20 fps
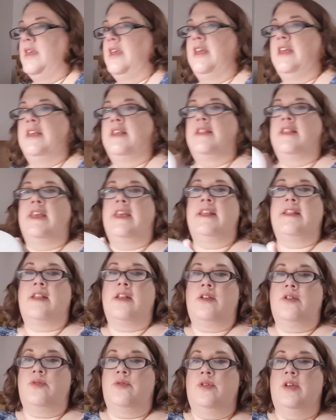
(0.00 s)
is these,
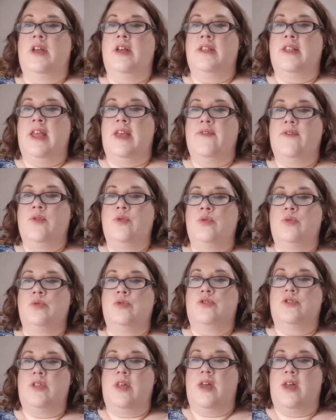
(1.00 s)
they've
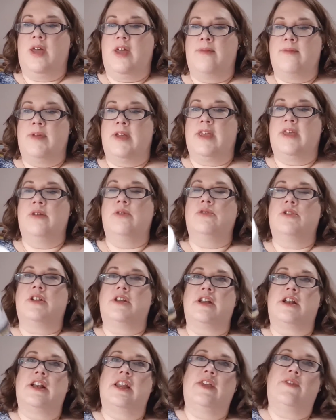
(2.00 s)
called them
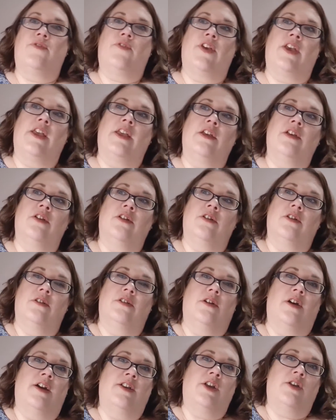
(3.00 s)
gilded leafing.
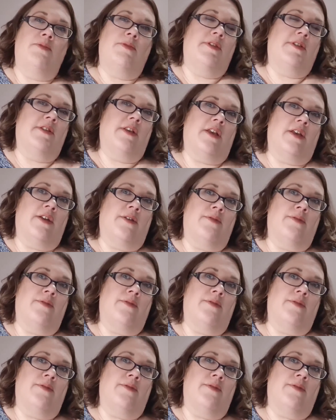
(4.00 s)
I know them as,